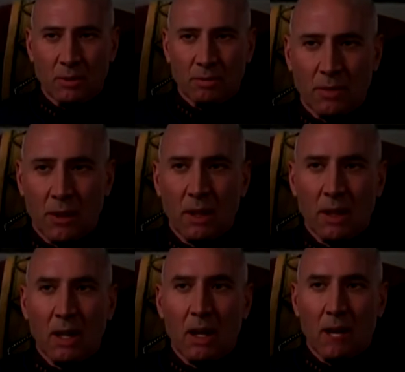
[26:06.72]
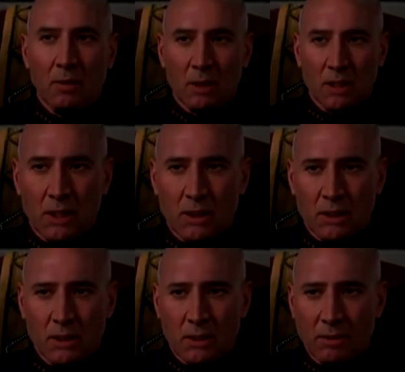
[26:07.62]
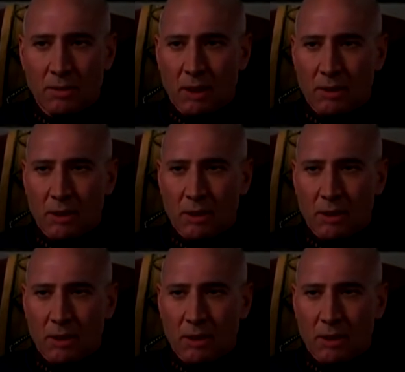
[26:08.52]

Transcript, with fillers: but again uh, uh there was an